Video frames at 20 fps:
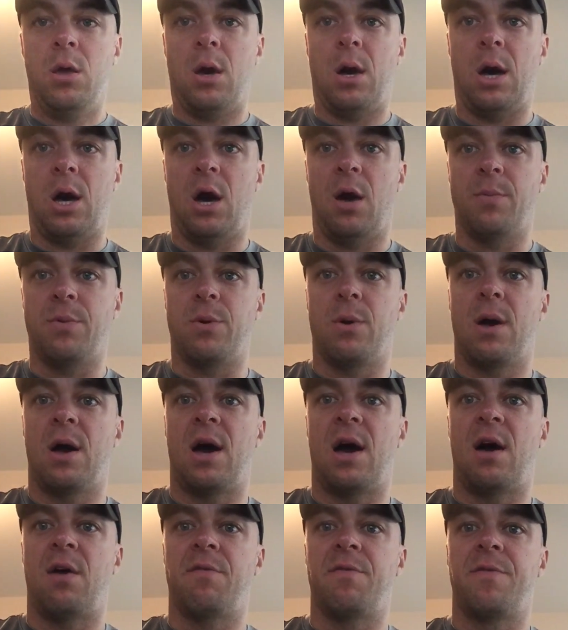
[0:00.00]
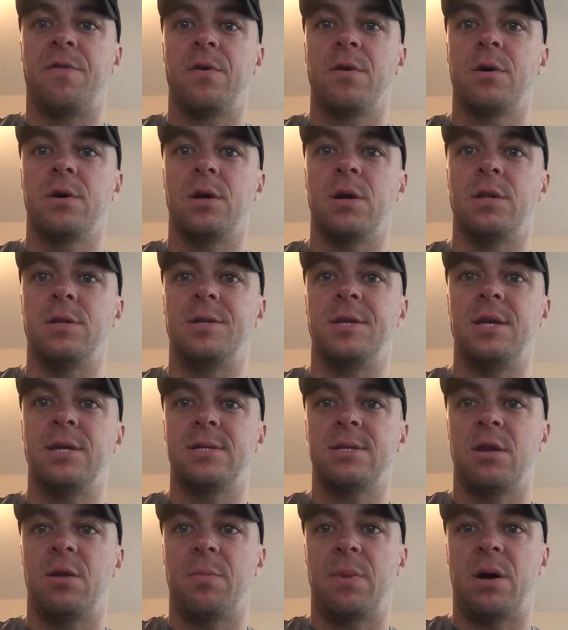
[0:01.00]
You have a
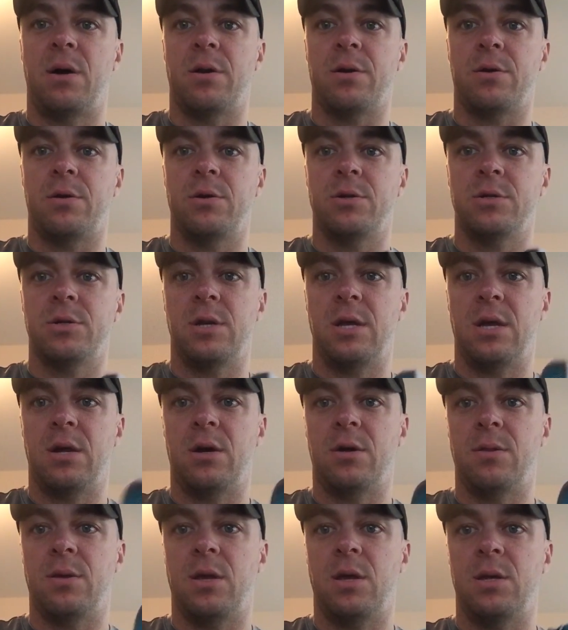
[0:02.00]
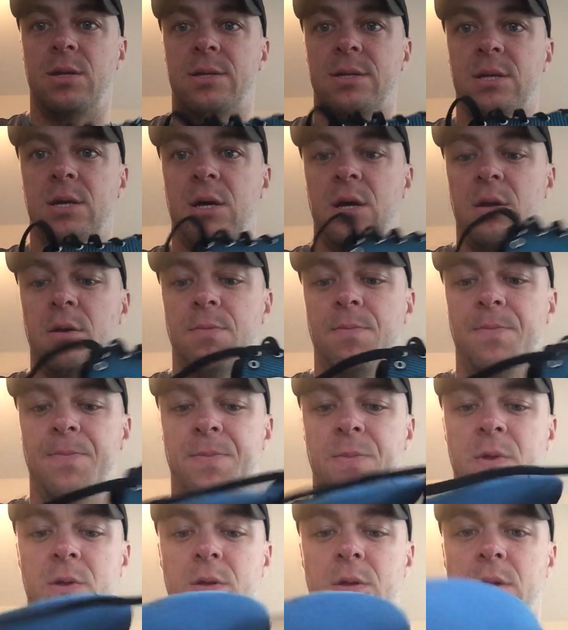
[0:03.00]
decent amount of cushioning on the inside.
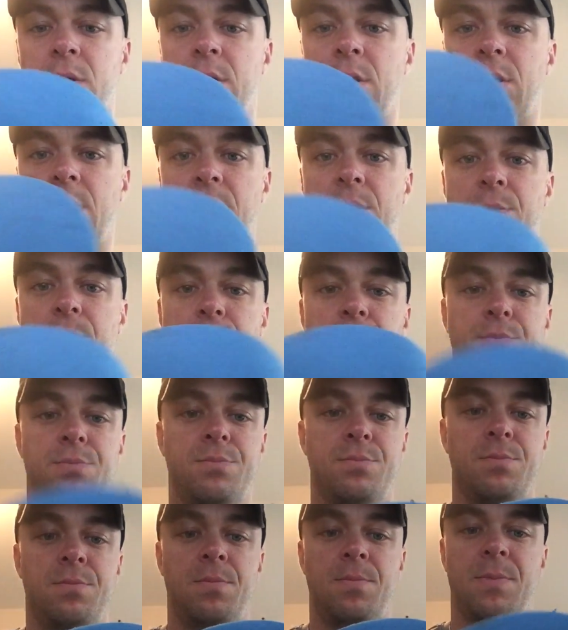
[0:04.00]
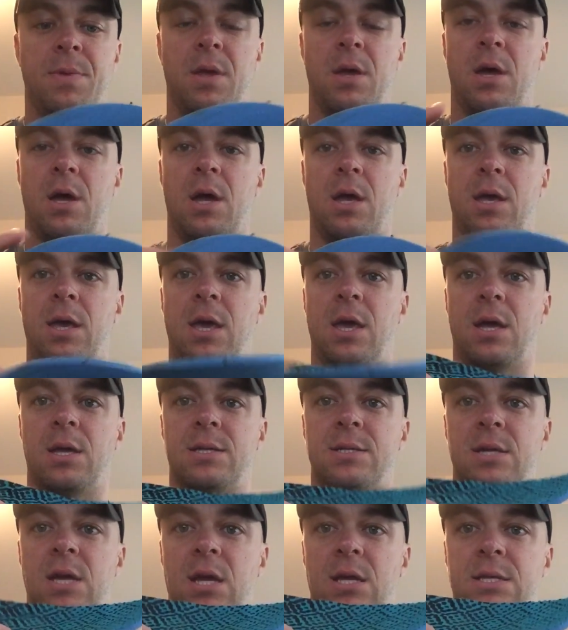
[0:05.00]
I can't
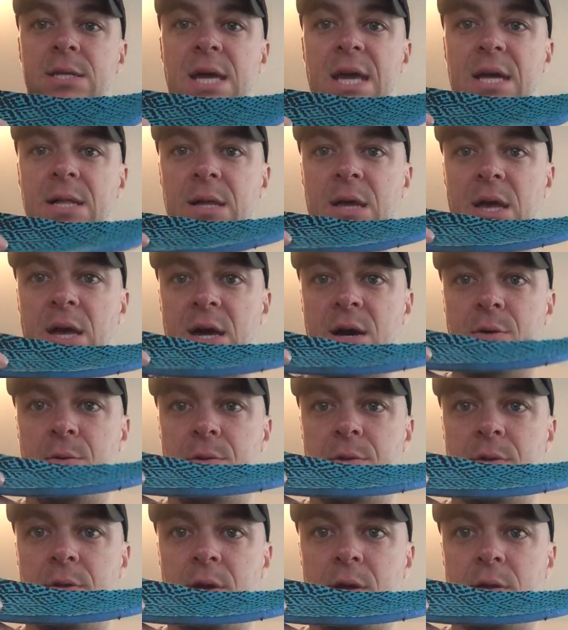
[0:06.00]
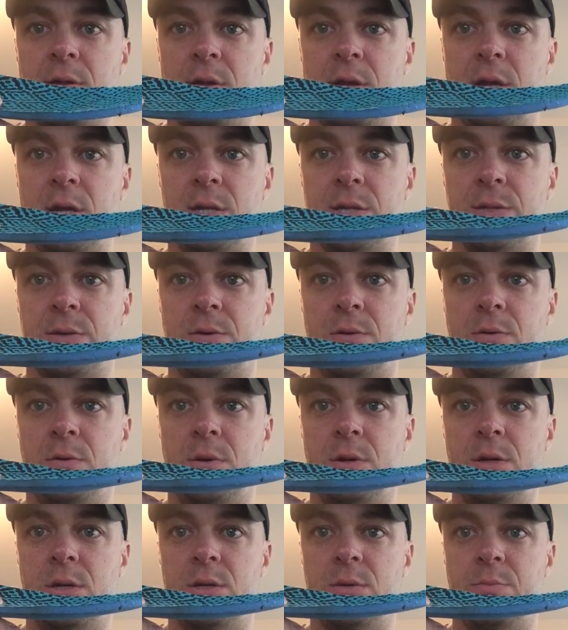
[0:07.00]
say exactly how thick the
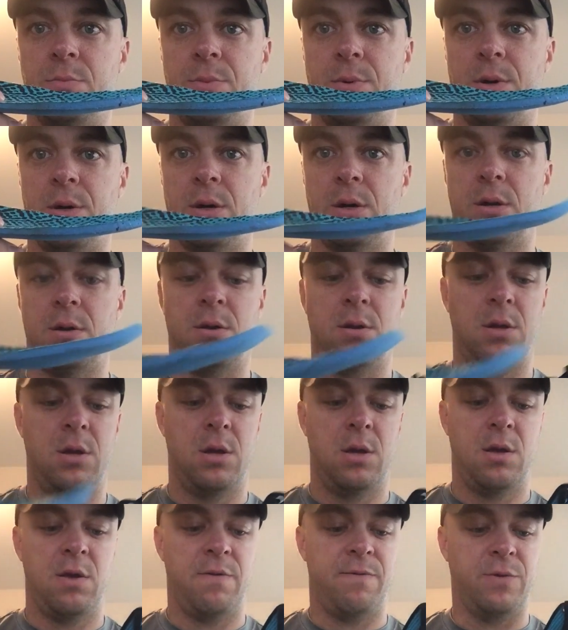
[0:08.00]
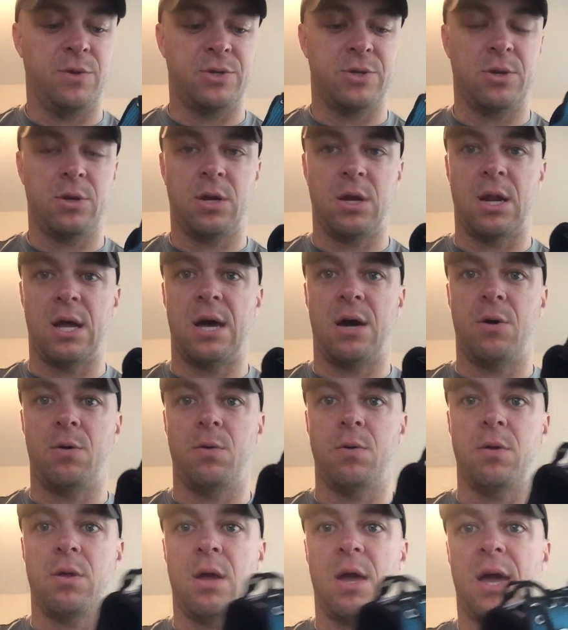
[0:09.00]
insole is, but if you took it
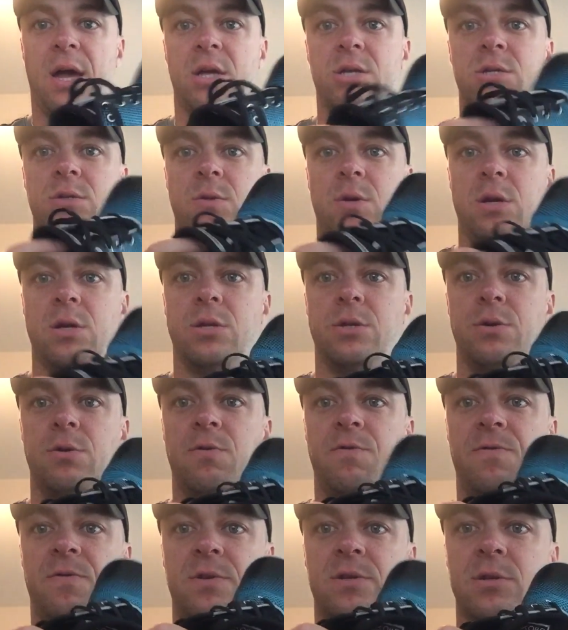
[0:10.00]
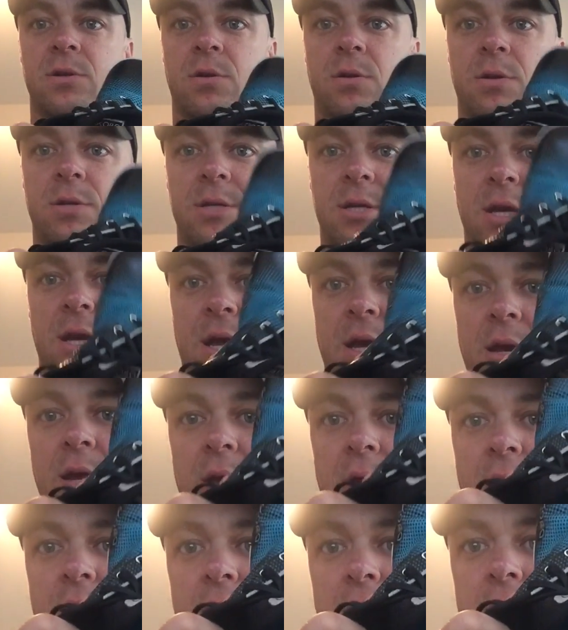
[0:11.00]
out, they actually do facilitate
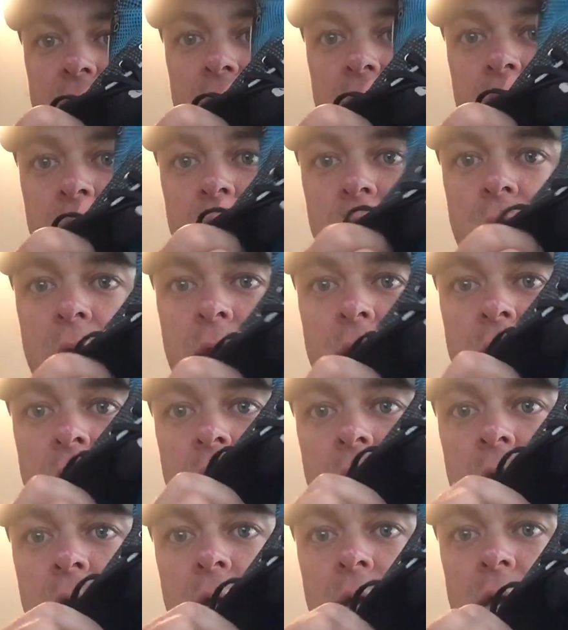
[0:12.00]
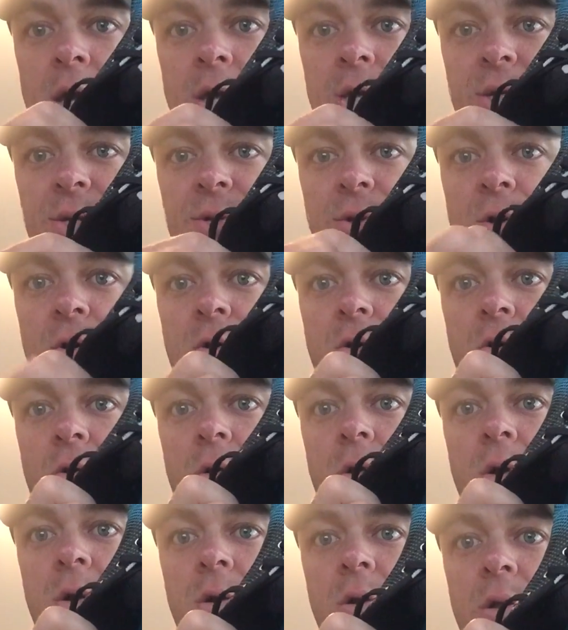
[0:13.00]
a
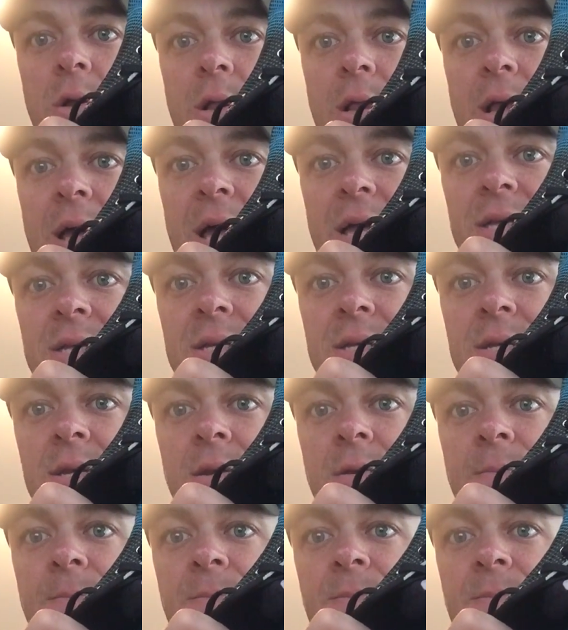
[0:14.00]
insole less